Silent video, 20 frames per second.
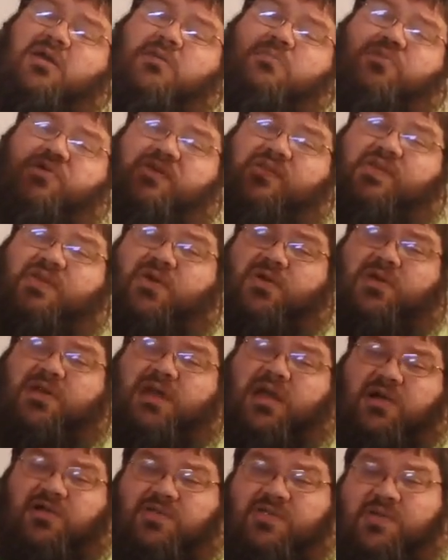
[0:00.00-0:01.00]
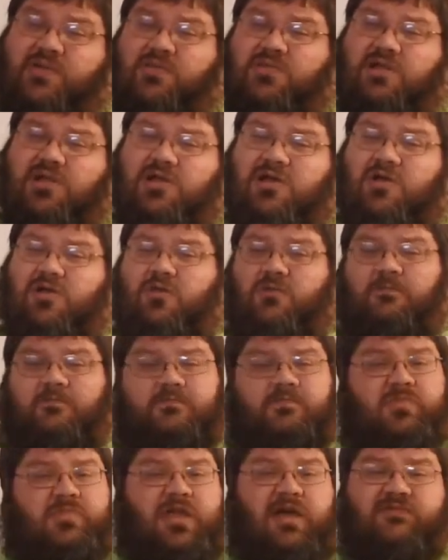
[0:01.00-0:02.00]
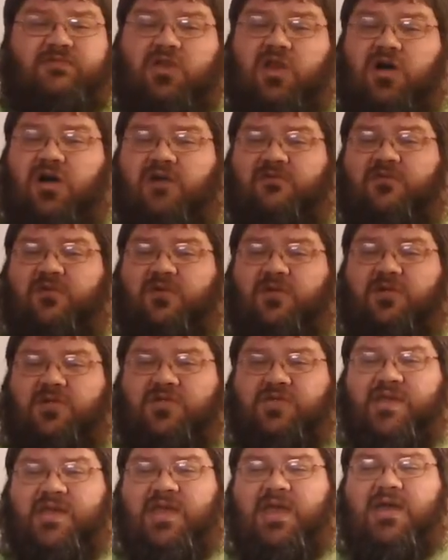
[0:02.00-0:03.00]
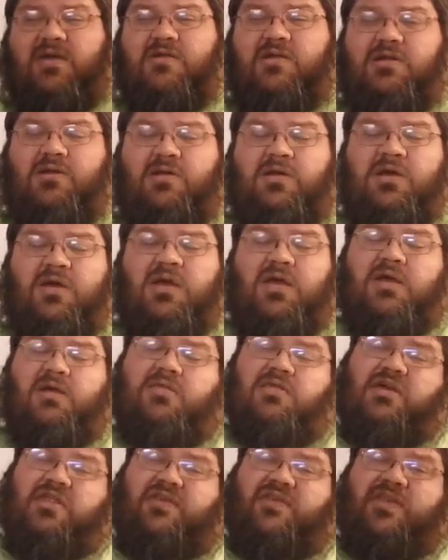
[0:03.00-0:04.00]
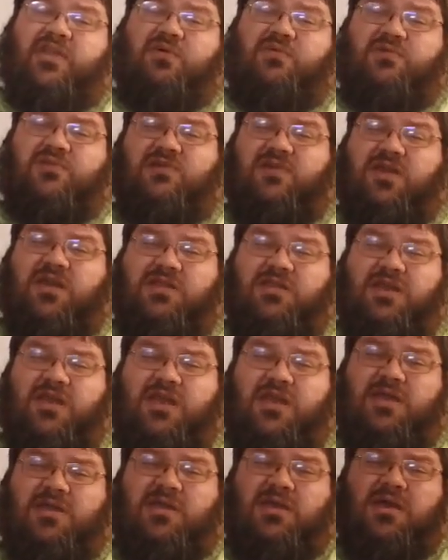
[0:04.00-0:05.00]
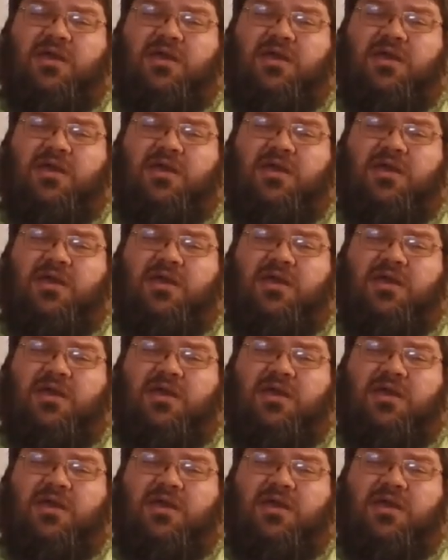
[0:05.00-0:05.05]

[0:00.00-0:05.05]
put a song down too low, left it off altogether, let us know what you think.